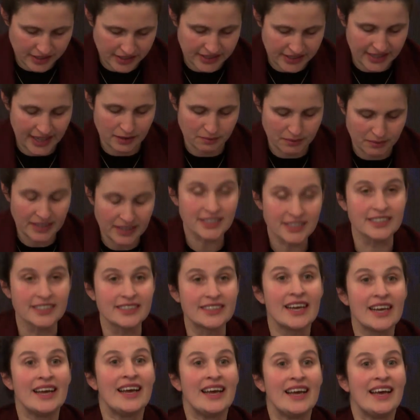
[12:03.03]
Zigann
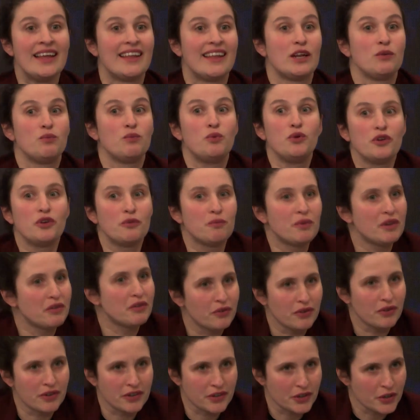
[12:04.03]
mentioned, that it wouldn't be
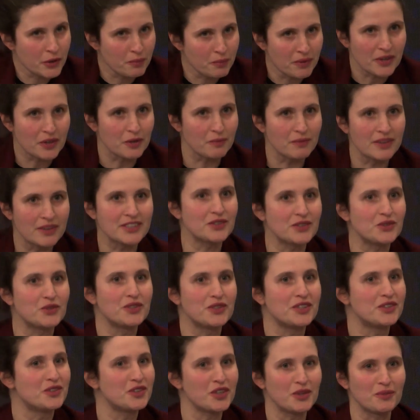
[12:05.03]
for the European Commission to
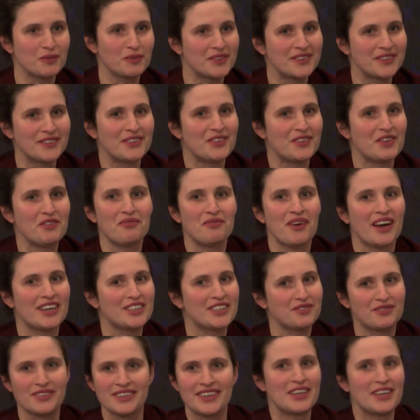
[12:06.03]
determine the
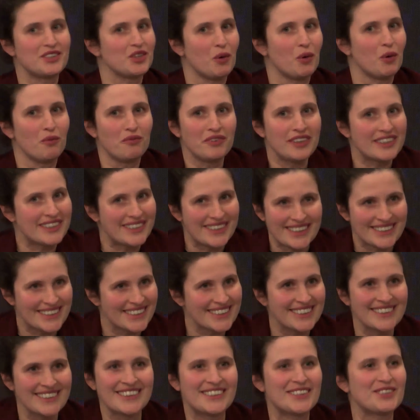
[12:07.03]
facts of the case. Obviously, it
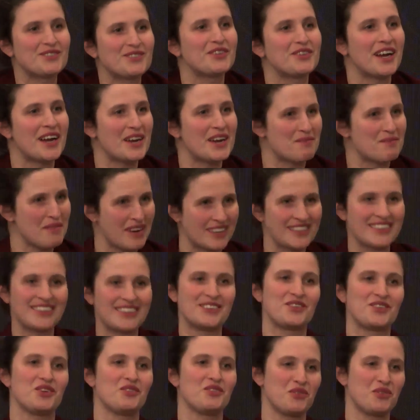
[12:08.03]
isn't. This is what I
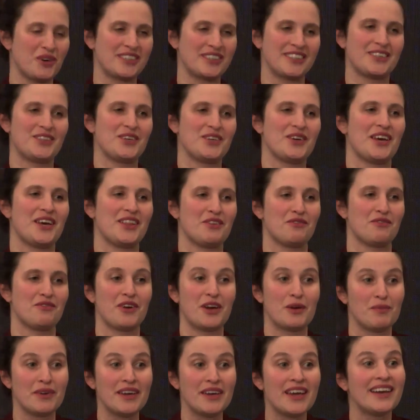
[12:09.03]
mentioned, of course, at the
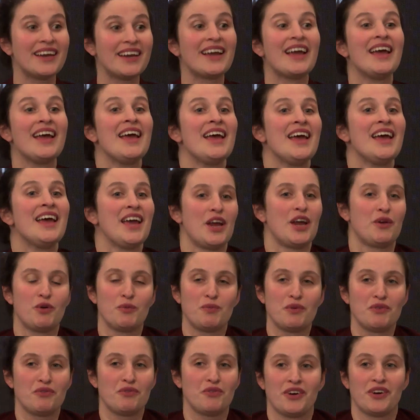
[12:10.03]
very beginning. It will
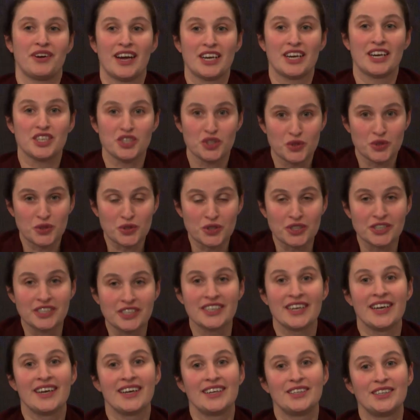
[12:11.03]
be for a national
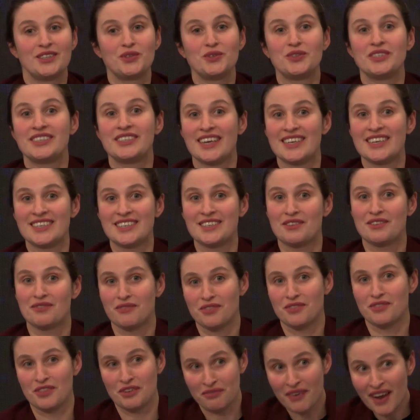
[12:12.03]
court to assess
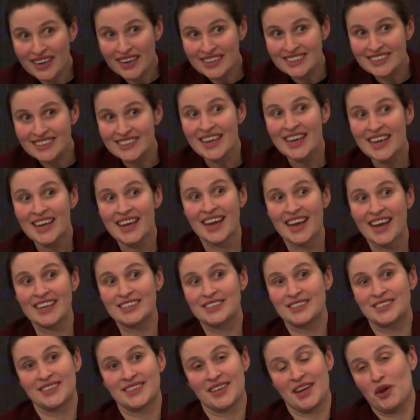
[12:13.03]
the facts.
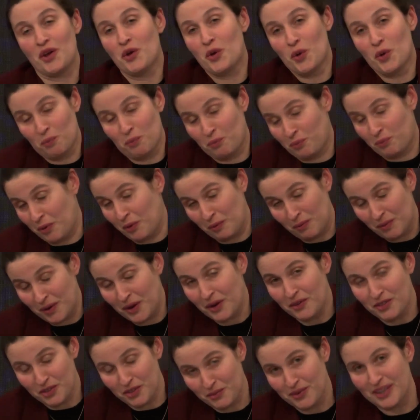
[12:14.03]
It's
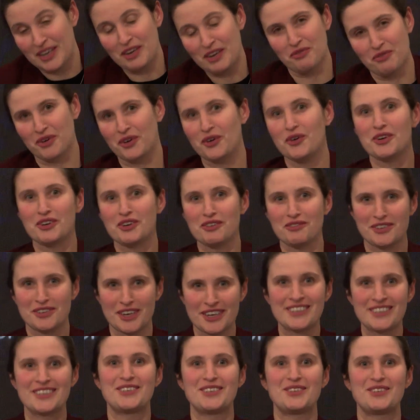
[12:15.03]
probably ultimately for the Court of
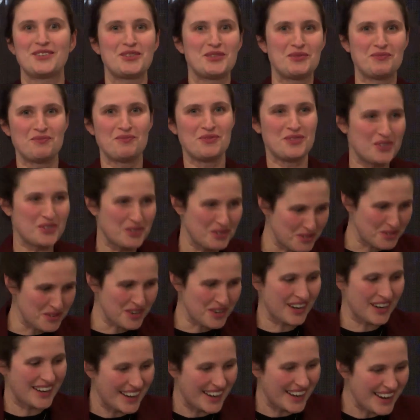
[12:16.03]
Justice to
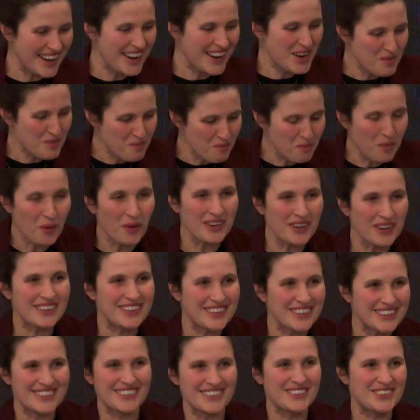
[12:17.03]
really
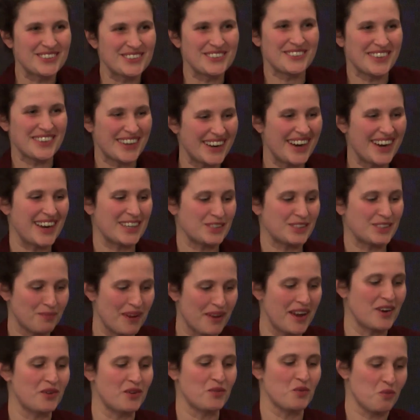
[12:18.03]
point us and to really
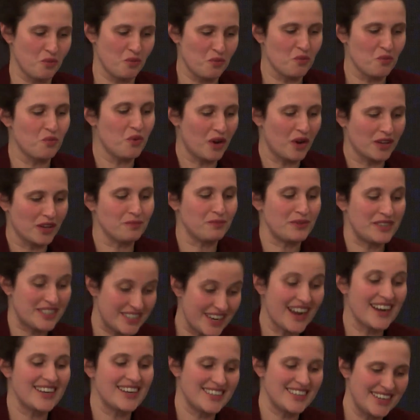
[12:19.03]
explain what
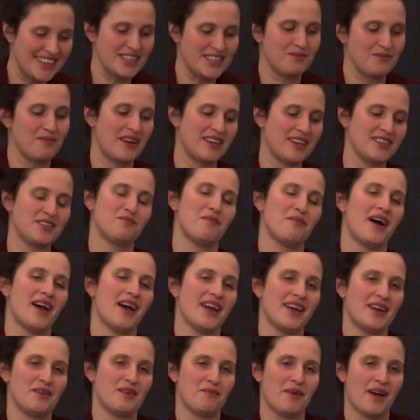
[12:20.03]
precisely is meant
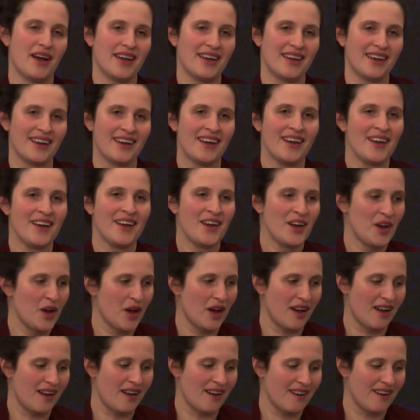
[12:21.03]
by
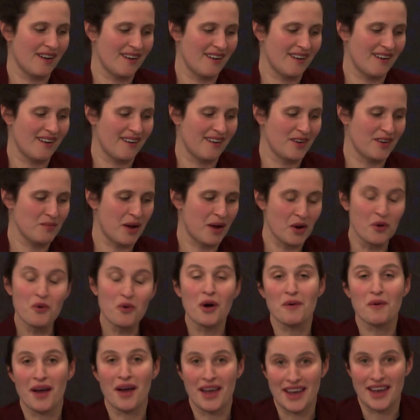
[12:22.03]

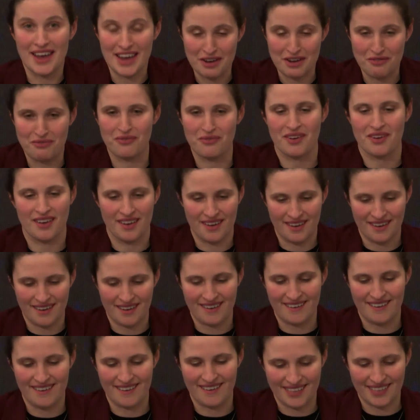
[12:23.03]
Huawei if
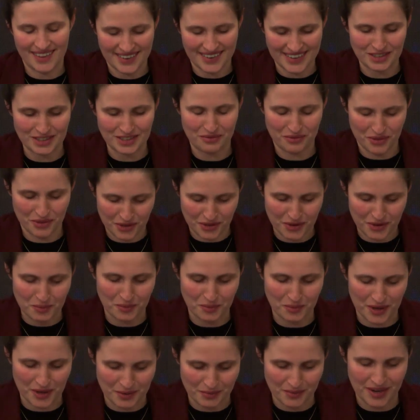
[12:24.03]
there is a further
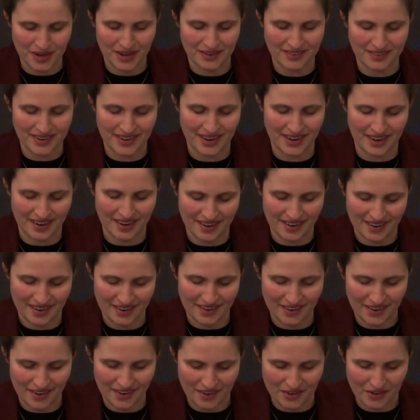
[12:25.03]
preliminary
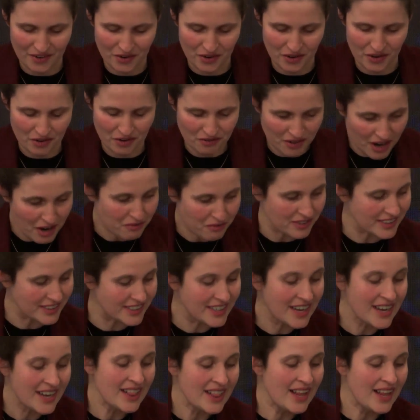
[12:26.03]
reference.